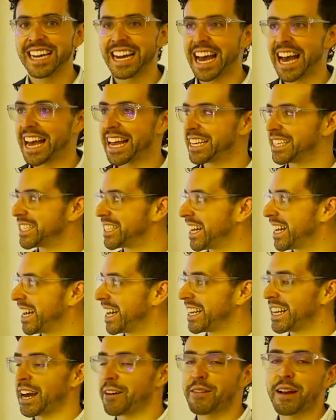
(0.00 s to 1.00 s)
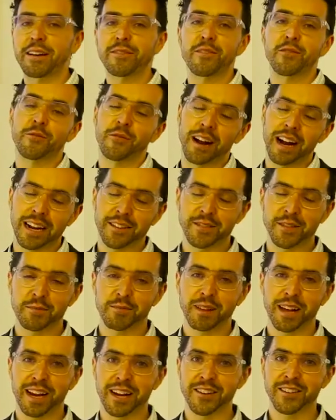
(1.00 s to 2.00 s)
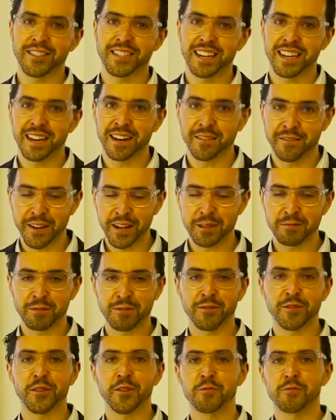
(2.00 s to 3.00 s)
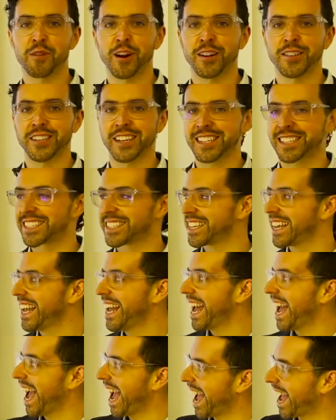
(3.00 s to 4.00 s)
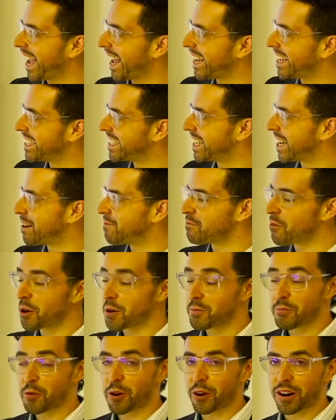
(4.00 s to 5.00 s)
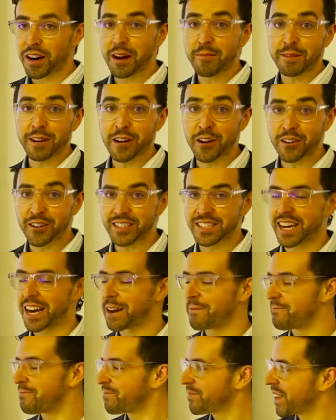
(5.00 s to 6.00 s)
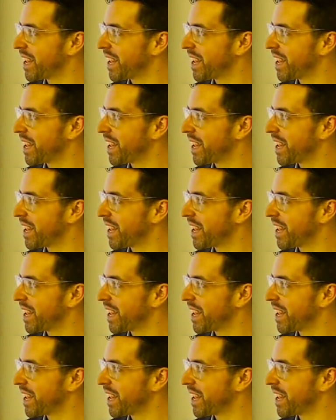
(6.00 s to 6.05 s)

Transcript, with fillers: And now we have a variety of suppliers available for new projects and uh, more and more are coming all the time.